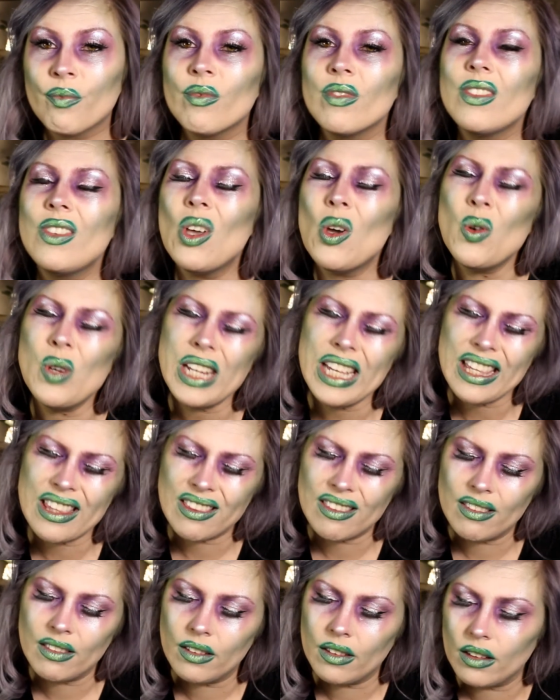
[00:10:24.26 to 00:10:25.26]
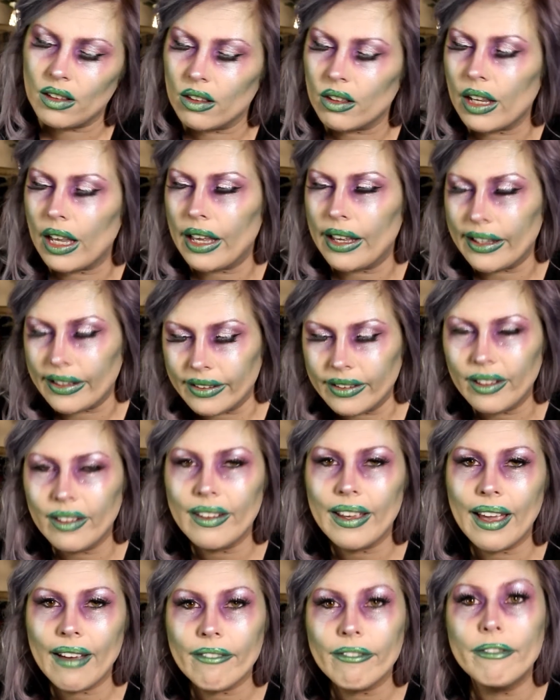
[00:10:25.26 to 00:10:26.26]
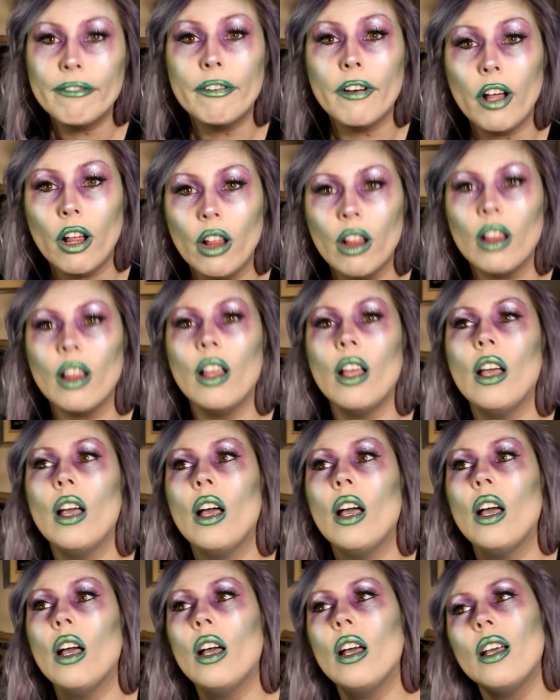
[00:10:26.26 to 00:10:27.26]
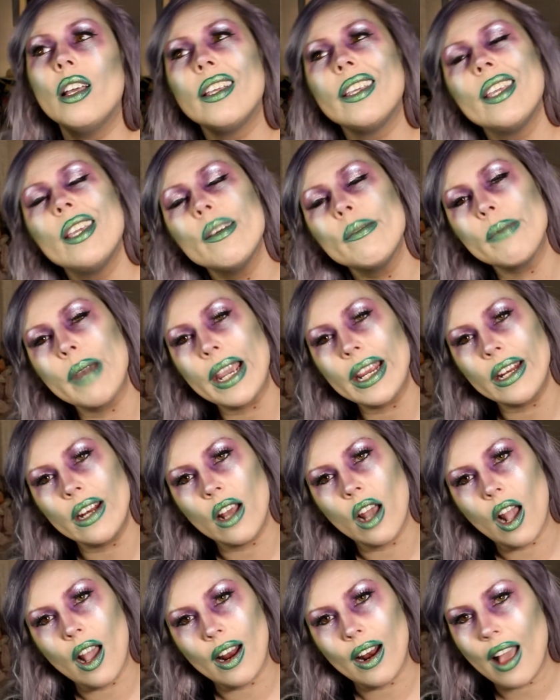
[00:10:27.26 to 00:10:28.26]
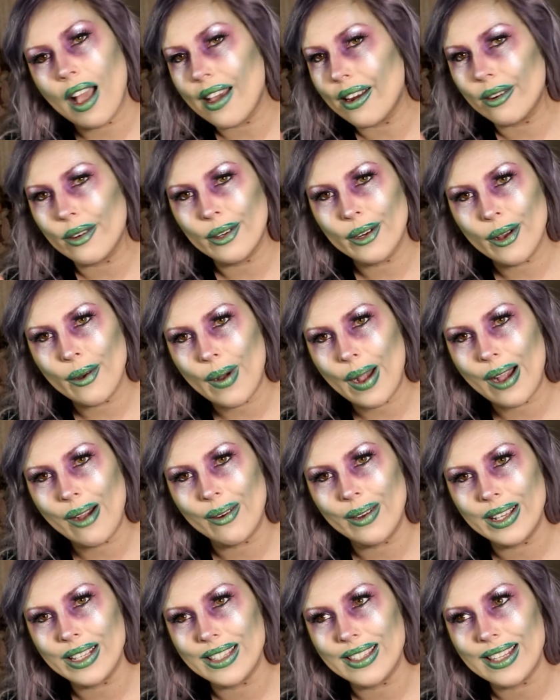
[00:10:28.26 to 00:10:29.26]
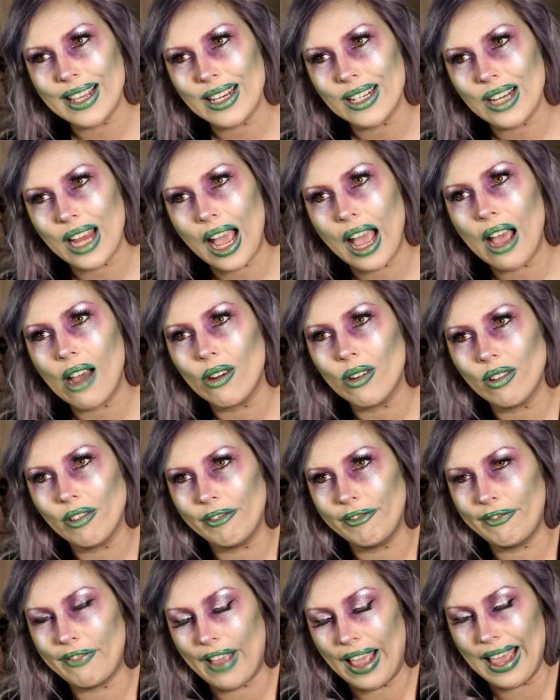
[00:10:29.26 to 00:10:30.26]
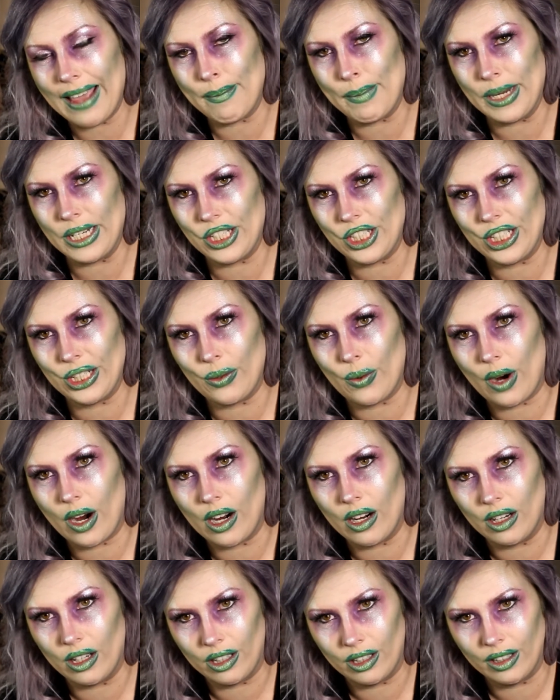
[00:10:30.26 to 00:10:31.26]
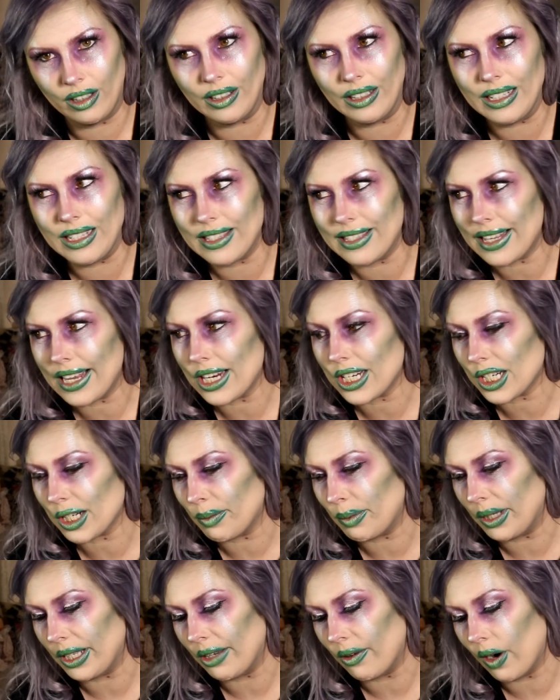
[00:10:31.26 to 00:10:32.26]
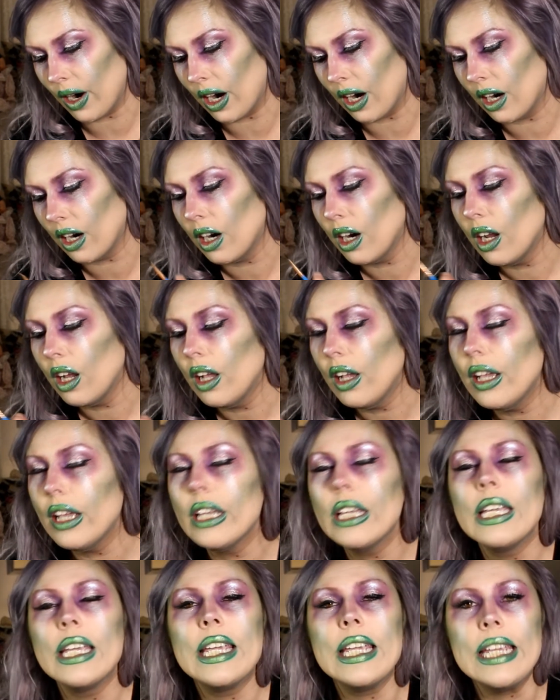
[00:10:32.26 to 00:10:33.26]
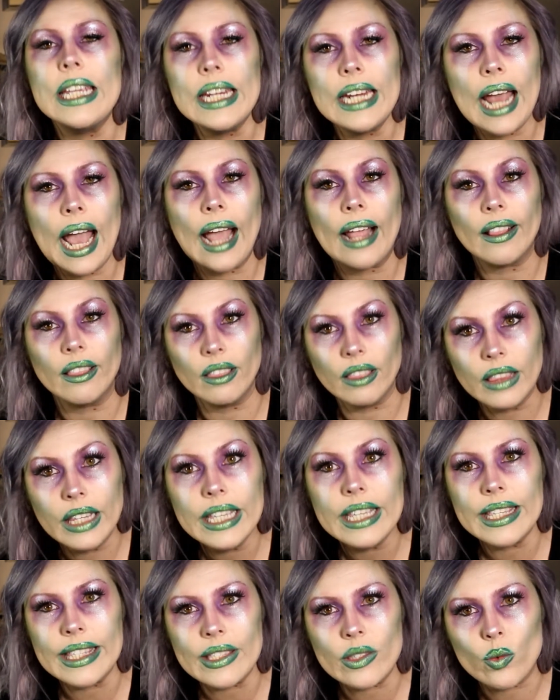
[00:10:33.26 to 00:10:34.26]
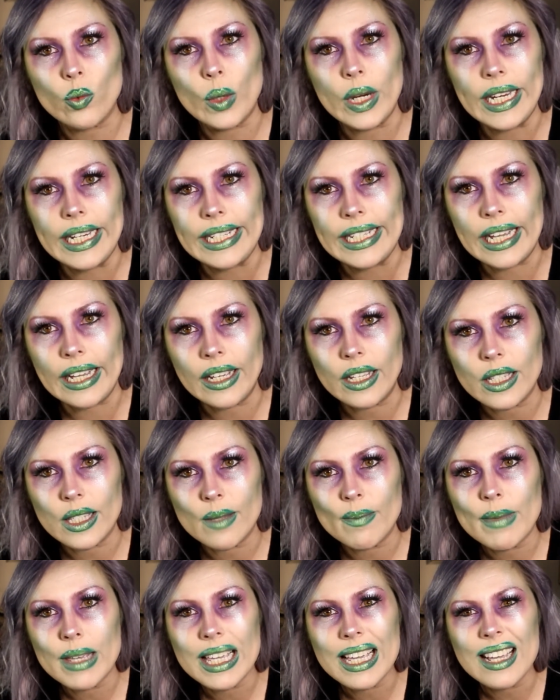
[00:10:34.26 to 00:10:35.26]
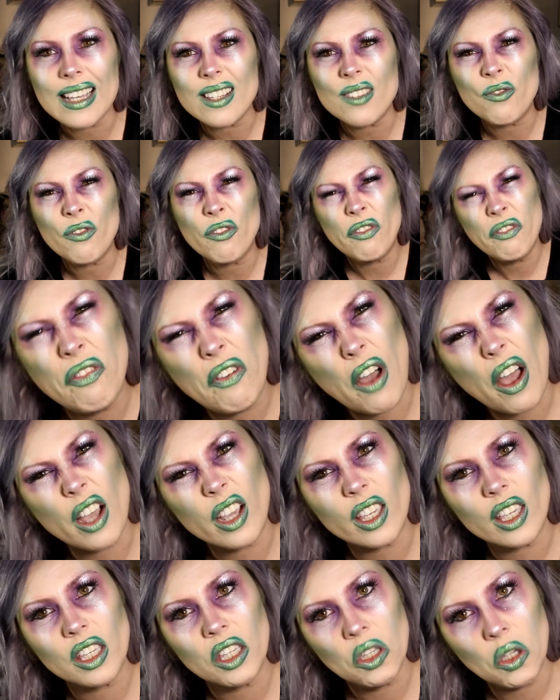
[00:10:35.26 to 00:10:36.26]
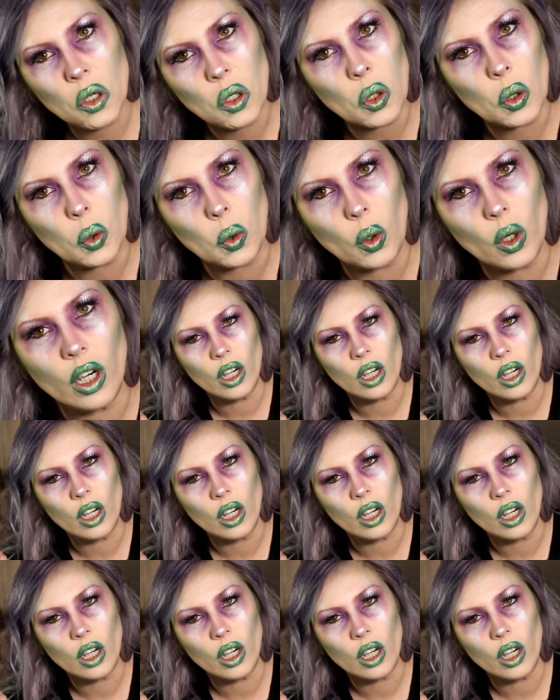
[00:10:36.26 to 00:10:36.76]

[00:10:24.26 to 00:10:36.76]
Don't eat. Okay, you'll get full. You might not. I don't know how famished you are or insatiable you are. Eat at least 3 dicks because fuck you.